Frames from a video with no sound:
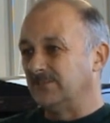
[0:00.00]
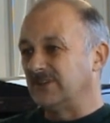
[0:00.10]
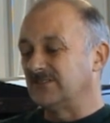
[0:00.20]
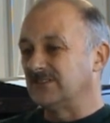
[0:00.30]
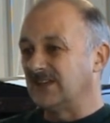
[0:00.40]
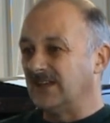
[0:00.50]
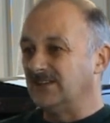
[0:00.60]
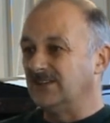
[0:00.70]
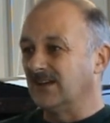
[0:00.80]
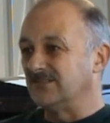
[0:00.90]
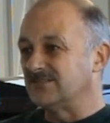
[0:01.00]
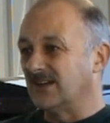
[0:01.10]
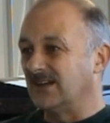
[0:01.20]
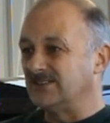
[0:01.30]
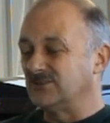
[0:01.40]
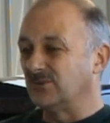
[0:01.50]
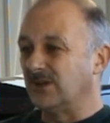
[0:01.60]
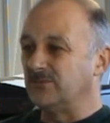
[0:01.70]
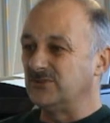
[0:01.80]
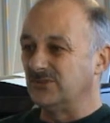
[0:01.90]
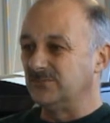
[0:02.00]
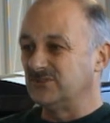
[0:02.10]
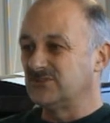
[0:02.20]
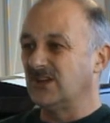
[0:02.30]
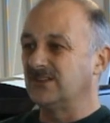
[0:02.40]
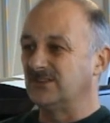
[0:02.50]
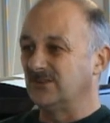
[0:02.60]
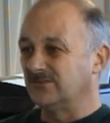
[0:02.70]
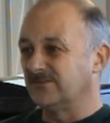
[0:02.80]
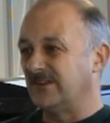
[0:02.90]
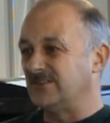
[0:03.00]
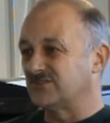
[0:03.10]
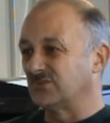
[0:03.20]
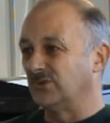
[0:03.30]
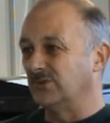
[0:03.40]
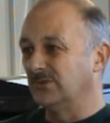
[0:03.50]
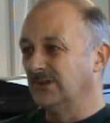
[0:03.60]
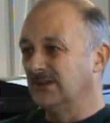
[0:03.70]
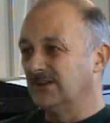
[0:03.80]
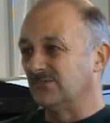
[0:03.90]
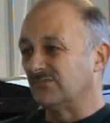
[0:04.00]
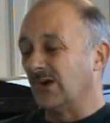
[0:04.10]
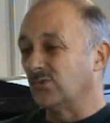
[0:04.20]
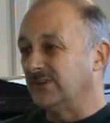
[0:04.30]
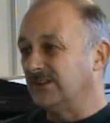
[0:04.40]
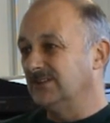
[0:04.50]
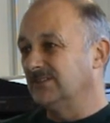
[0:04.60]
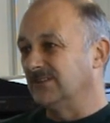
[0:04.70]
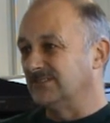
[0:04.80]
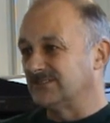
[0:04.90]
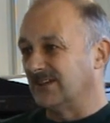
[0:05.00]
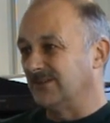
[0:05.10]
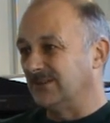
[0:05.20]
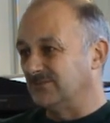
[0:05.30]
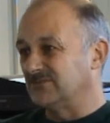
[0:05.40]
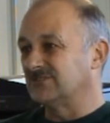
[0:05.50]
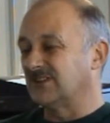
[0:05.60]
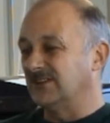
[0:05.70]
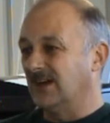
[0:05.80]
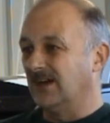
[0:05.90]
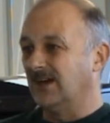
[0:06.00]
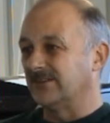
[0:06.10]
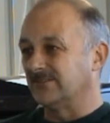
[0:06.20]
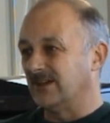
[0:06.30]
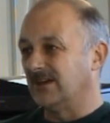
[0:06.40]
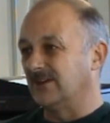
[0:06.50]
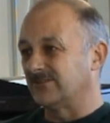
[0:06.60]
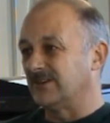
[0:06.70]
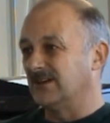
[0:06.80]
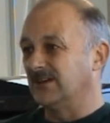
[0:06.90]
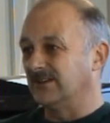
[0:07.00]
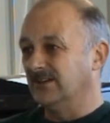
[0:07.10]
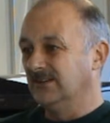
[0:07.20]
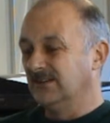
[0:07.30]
Because again, in those days, all they were doing was chucking on fen soil and rolling it. And so it was just getting harder and harder and harder.